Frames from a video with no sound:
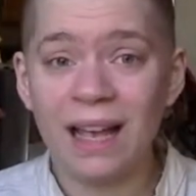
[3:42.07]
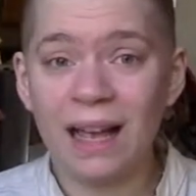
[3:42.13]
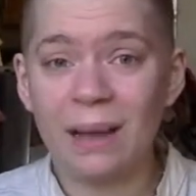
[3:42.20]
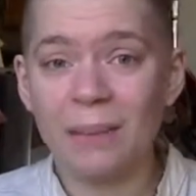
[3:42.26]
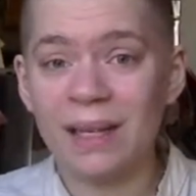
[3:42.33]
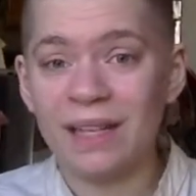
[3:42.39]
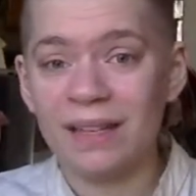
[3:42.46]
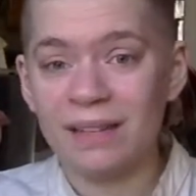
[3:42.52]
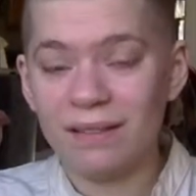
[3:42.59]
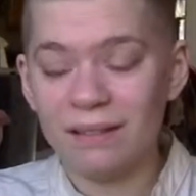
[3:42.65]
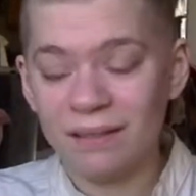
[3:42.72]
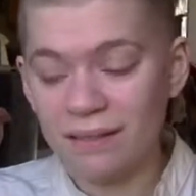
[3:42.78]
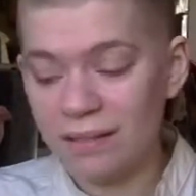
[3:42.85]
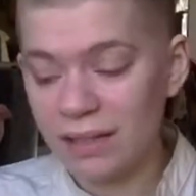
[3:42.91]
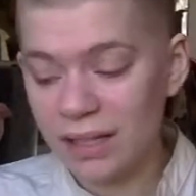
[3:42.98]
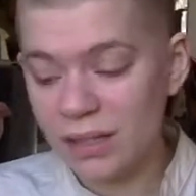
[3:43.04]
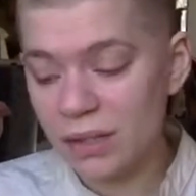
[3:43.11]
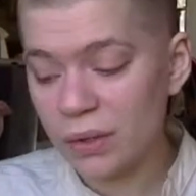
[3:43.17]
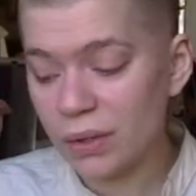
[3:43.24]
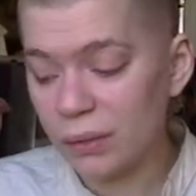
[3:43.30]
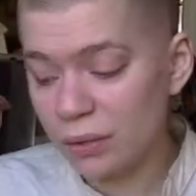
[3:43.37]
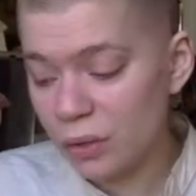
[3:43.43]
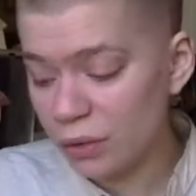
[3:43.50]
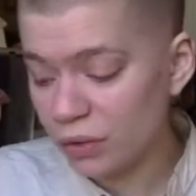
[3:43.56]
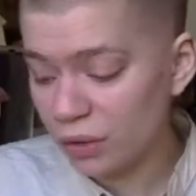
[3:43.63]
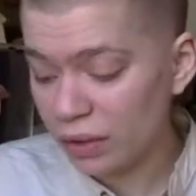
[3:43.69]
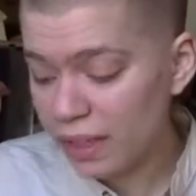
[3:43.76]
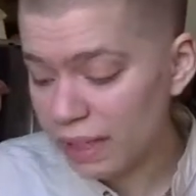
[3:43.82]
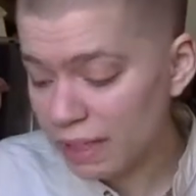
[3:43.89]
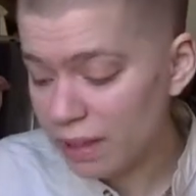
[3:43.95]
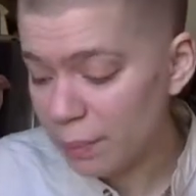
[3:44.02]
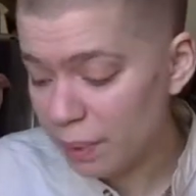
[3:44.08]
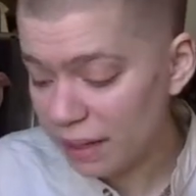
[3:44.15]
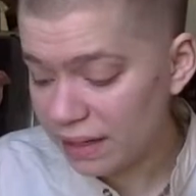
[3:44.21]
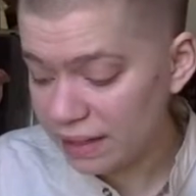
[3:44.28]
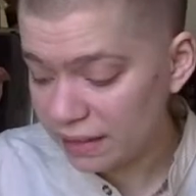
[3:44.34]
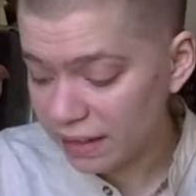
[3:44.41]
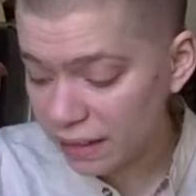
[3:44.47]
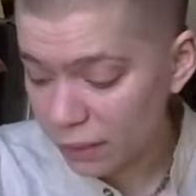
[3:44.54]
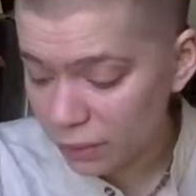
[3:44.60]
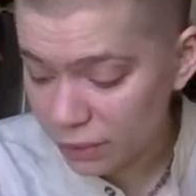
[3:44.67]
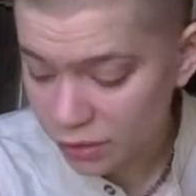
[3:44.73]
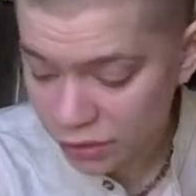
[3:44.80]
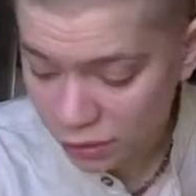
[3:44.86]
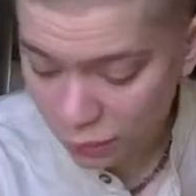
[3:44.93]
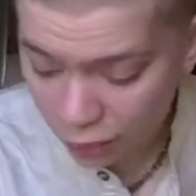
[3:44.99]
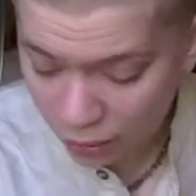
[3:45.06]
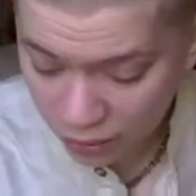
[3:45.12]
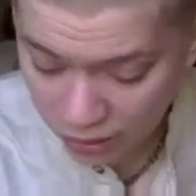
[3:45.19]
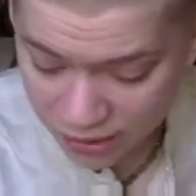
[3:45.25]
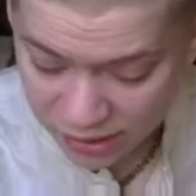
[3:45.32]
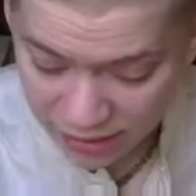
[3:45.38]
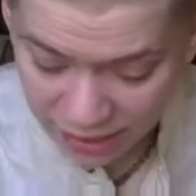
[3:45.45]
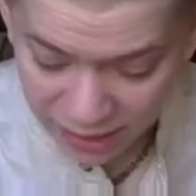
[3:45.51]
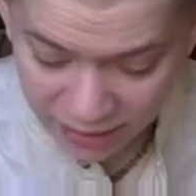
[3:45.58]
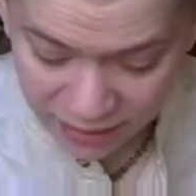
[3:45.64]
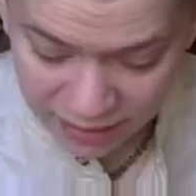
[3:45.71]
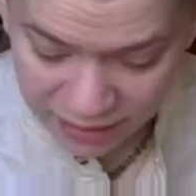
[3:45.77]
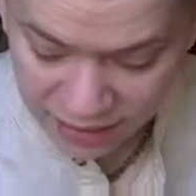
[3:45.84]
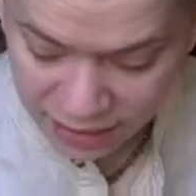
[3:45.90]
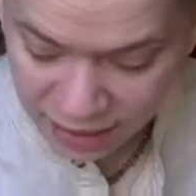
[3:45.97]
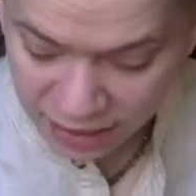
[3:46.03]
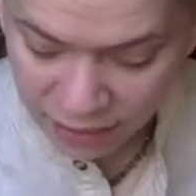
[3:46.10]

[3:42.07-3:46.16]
I mean, these are usually independently owned stores and